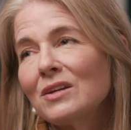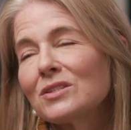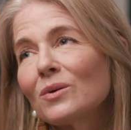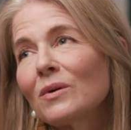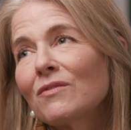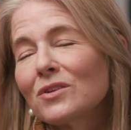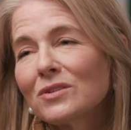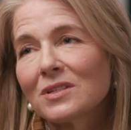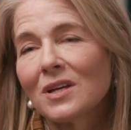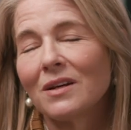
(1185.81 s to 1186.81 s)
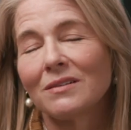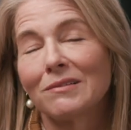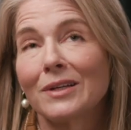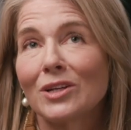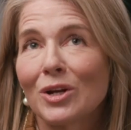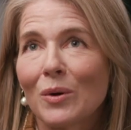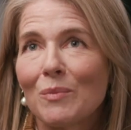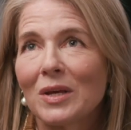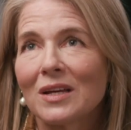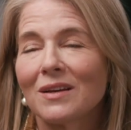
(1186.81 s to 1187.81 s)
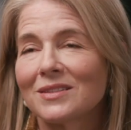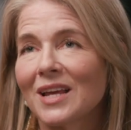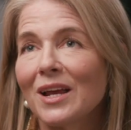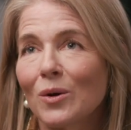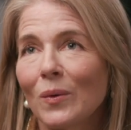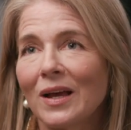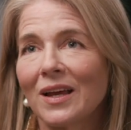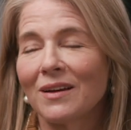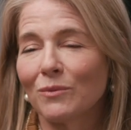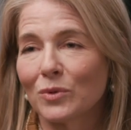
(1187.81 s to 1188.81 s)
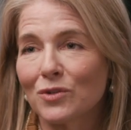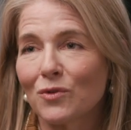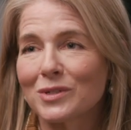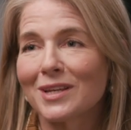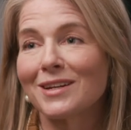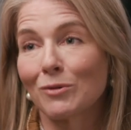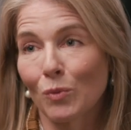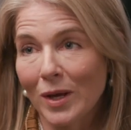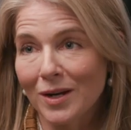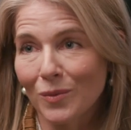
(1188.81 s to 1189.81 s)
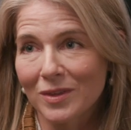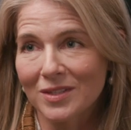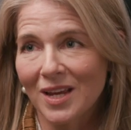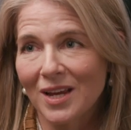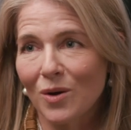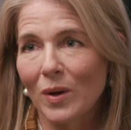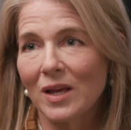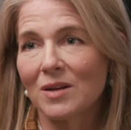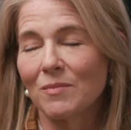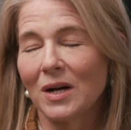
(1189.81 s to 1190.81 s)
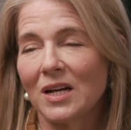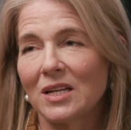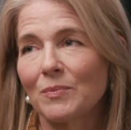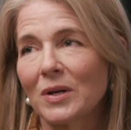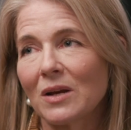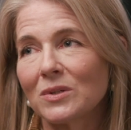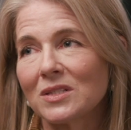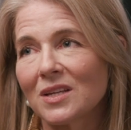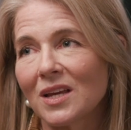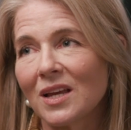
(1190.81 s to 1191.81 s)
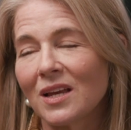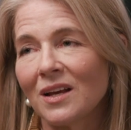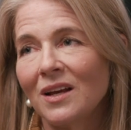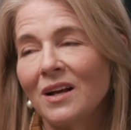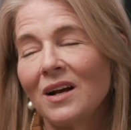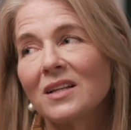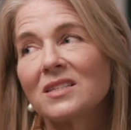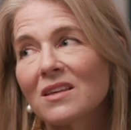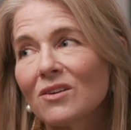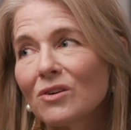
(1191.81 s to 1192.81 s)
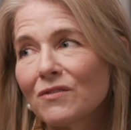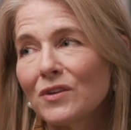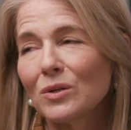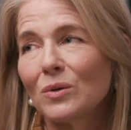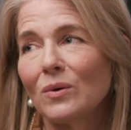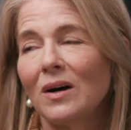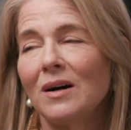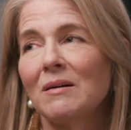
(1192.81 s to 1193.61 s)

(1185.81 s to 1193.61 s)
So if there's, you know, a big takeaway, which of course I didn't write it with a takeaway in mind, but I'd say there are a few.